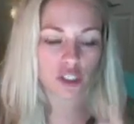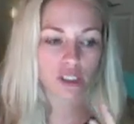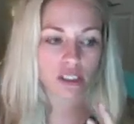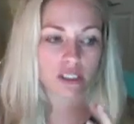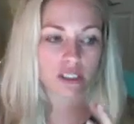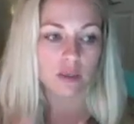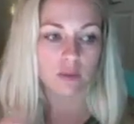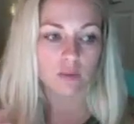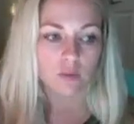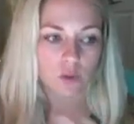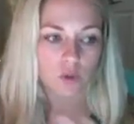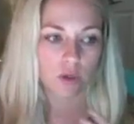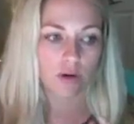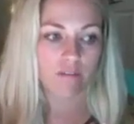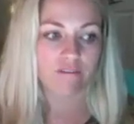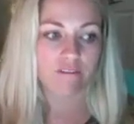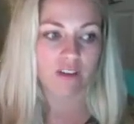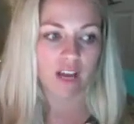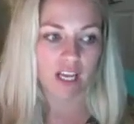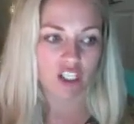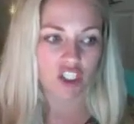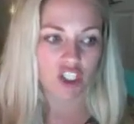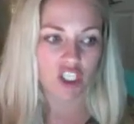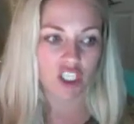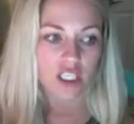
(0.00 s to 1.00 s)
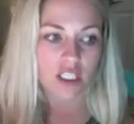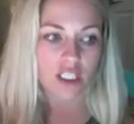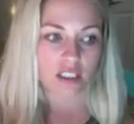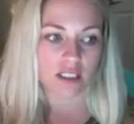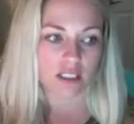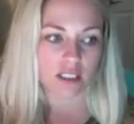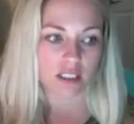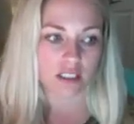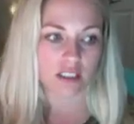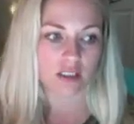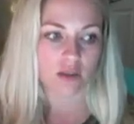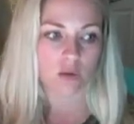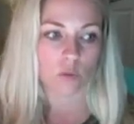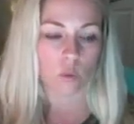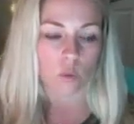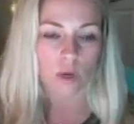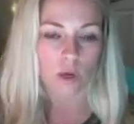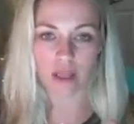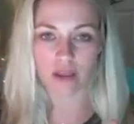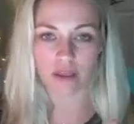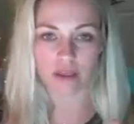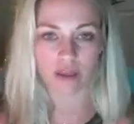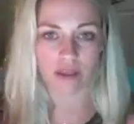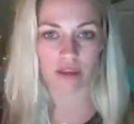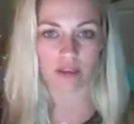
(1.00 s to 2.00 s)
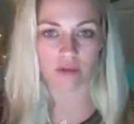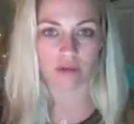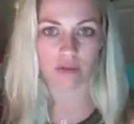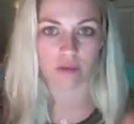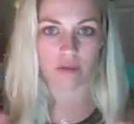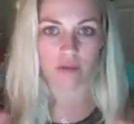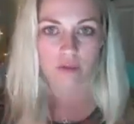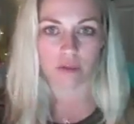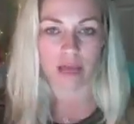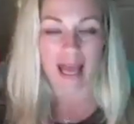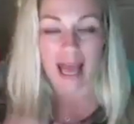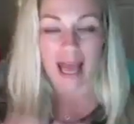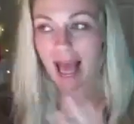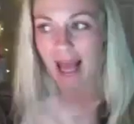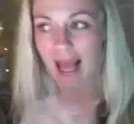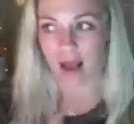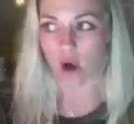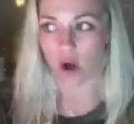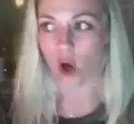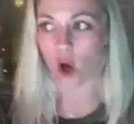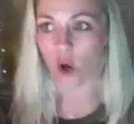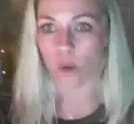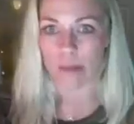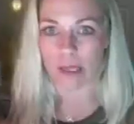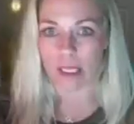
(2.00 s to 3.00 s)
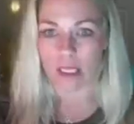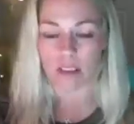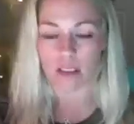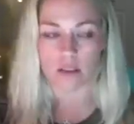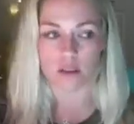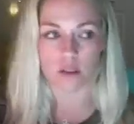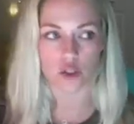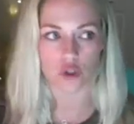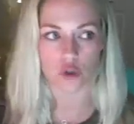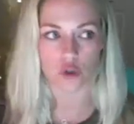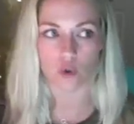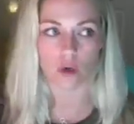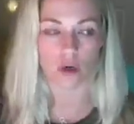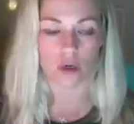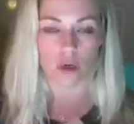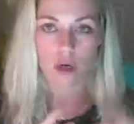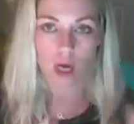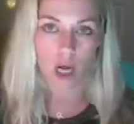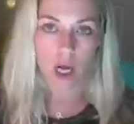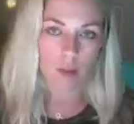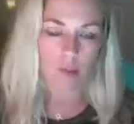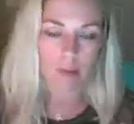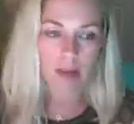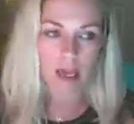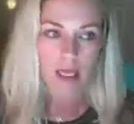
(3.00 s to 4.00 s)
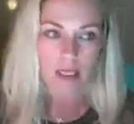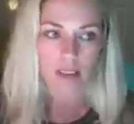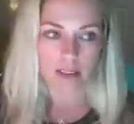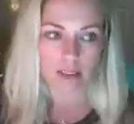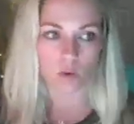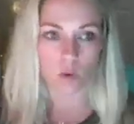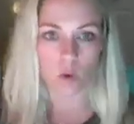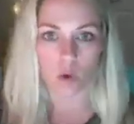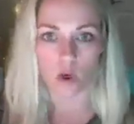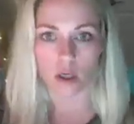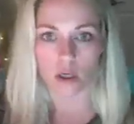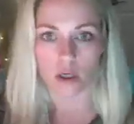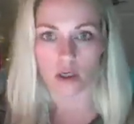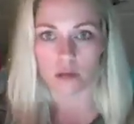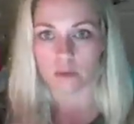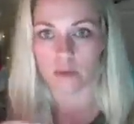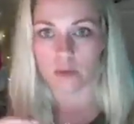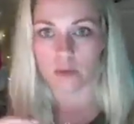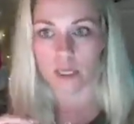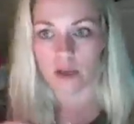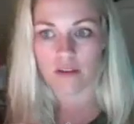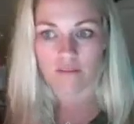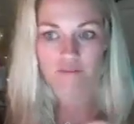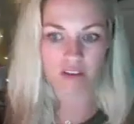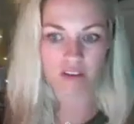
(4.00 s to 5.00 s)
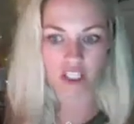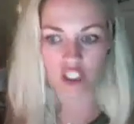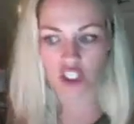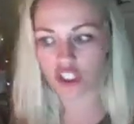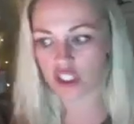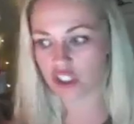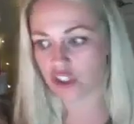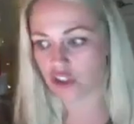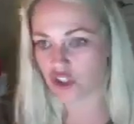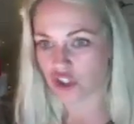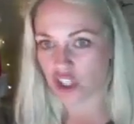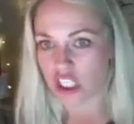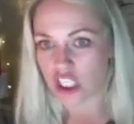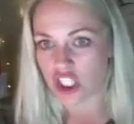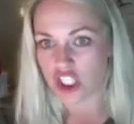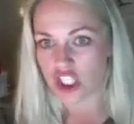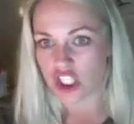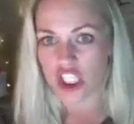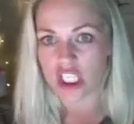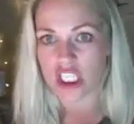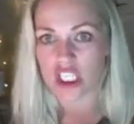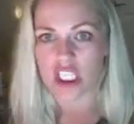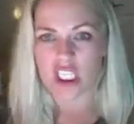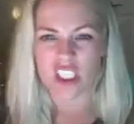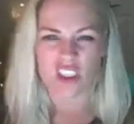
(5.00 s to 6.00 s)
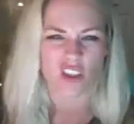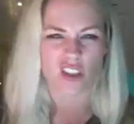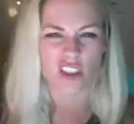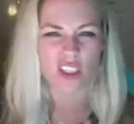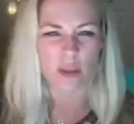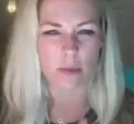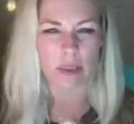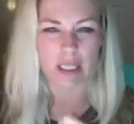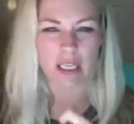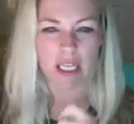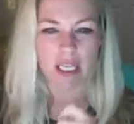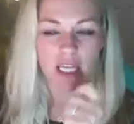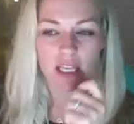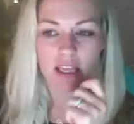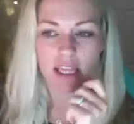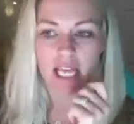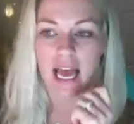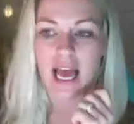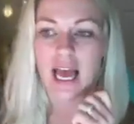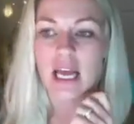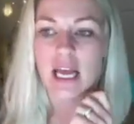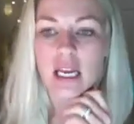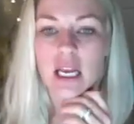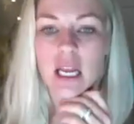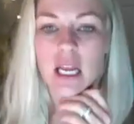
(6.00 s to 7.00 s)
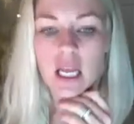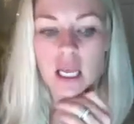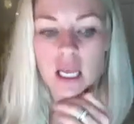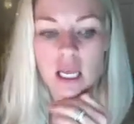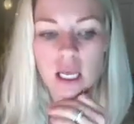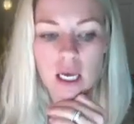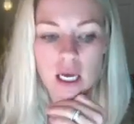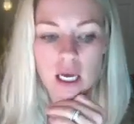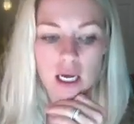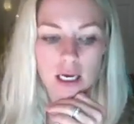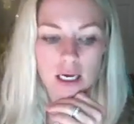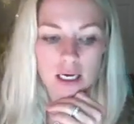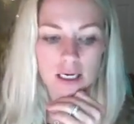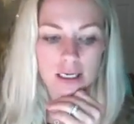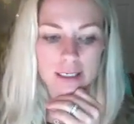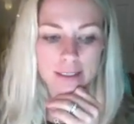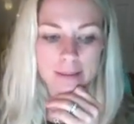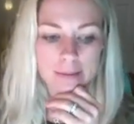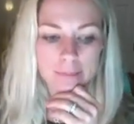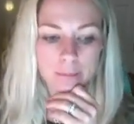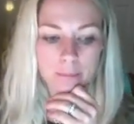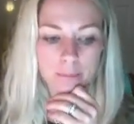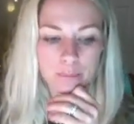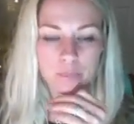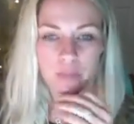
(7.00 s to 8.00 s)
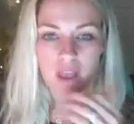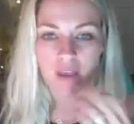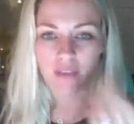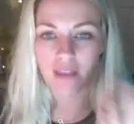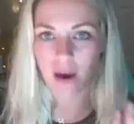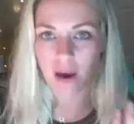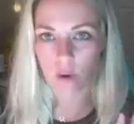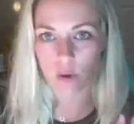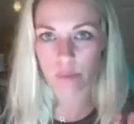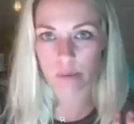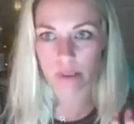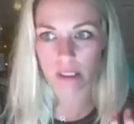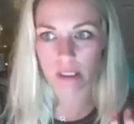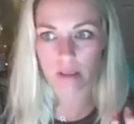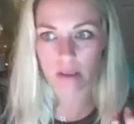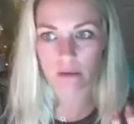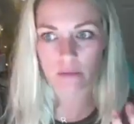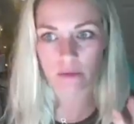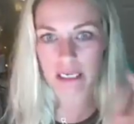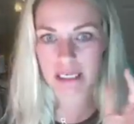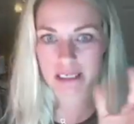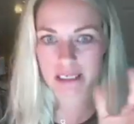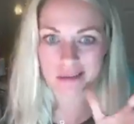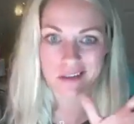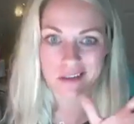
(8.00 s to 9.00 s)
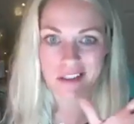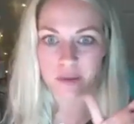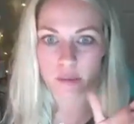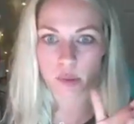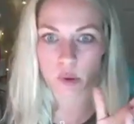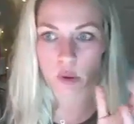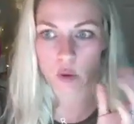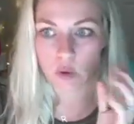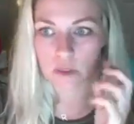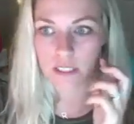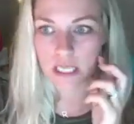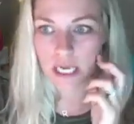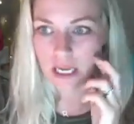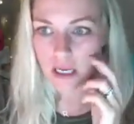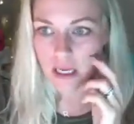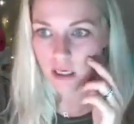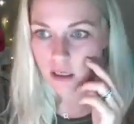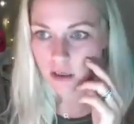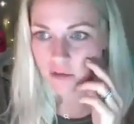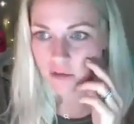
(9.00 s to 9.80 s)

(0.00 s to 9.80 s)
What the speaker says: usually some sort of veggies with almonds or hummus or veggies and string cheese or something like that. And that would be like a typical